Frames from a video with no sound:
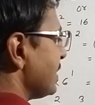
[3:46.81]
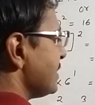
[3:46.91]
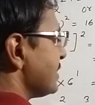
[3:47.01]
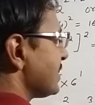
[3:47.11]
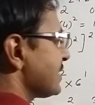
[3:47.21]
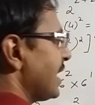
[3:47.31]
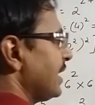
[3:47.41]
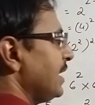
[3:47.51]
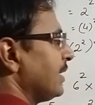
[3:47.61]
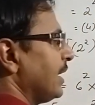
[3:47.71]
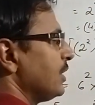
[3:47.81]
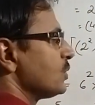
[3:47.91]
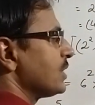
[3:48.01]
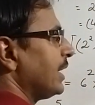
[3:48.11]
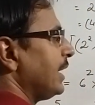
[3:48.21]
3 6 carry. 9
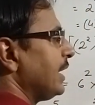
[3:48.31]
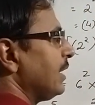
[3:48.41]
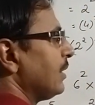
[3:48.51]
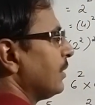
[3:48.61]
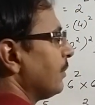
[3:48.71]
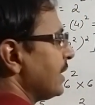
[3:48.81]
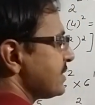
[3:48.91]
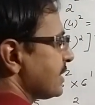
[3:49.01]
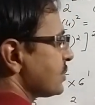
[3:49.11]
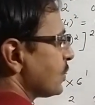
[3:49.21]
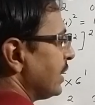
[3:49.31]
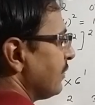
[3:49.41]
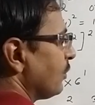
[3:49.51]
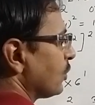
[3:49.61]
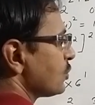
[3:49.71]
2 is 18 plus 6
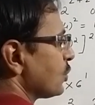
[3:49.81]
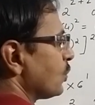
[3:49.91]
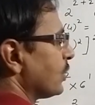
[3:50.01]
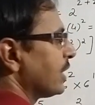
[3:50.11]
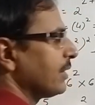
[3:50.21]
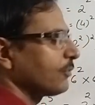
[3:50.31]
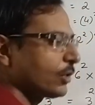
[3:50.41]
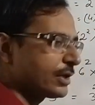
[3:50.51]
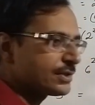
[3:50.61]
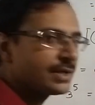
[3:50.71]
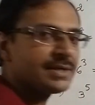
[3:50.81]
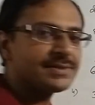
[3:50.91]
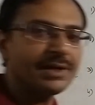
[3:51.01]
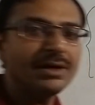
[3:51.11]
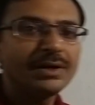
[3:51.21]
24. So 243
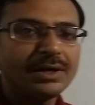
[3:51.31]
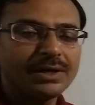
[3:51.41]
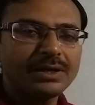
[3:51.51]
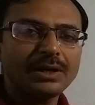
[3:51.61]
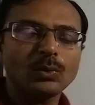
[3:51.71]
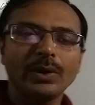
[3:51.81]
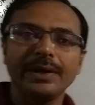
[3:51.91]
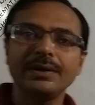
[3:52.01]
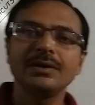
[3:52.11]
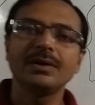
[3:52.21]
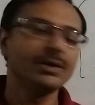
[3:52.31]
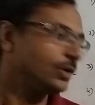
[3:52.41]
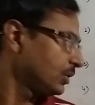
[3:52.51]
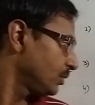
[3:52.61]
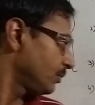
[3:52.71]
is the required
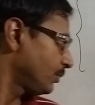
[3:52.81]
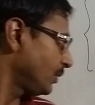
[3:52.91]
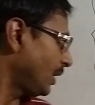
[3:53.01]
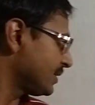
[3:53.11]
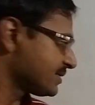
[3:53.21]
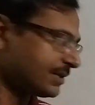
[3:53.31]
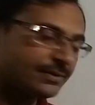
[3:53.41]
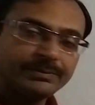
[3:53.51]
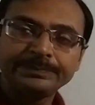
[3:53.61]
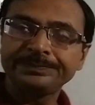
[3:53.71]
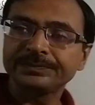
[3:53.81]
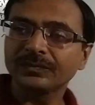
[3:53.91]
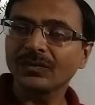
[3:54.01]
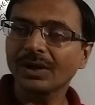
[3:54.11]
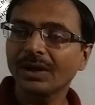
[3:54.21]
answer.
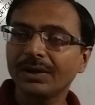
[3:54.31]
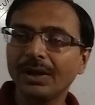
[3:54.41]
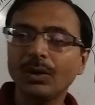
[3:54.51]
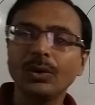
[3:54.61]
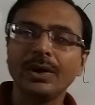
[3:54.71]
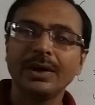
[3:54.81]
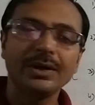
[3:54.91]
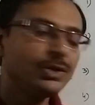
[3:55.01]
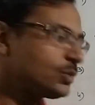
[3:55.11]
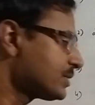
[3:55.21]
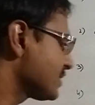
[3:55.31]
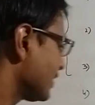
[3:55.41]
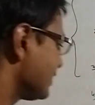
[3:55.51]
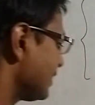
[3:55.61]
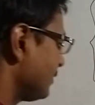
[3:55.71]
Now use this
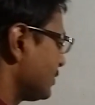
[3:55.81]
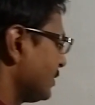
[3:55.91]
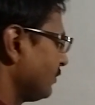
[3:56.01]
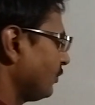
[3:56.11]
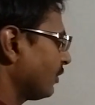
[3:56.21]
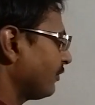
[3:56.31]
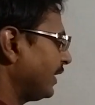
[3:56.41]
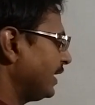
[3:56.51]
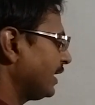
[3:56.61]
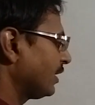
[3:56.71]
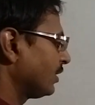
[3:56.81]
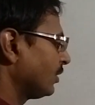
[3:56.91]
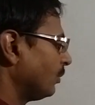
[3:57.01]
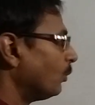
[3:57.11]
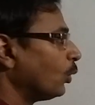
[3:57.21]
concept for
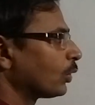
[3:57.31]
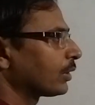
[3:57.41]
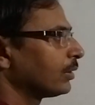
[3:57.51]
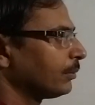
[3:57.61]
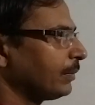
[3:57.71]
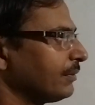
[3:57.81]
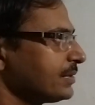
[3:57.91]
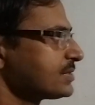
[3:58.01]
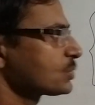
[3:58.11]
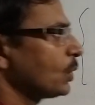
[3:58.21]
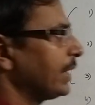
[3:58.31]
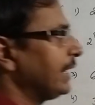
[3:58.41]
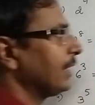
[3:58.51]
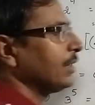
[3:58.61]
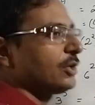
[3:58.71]
finding more powers,
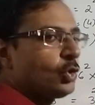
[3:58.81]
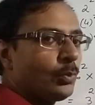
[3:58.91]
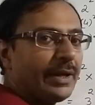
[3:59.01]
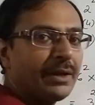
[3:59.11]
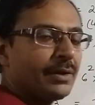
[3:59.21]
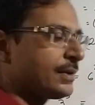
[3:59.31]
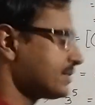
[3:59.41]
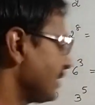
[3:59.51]
squaring and cubing.